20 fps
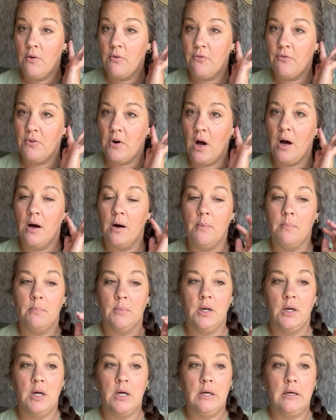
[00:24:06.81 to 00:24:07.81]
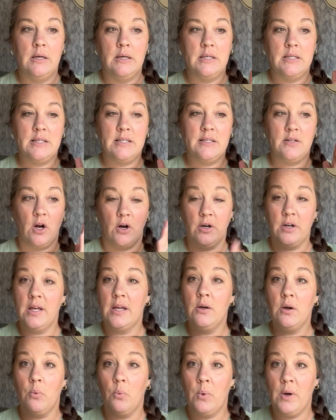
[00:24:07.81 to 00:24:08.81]
from
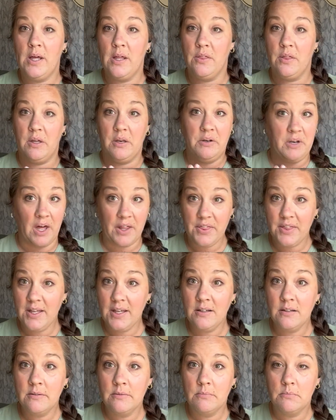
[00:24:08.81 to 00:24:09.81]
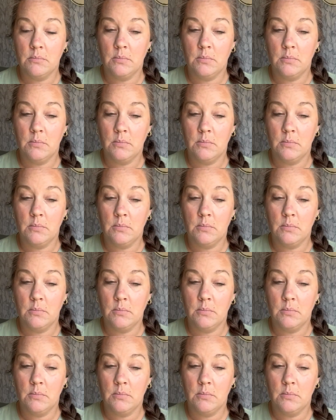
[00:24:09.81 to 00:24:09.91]
starting with nothing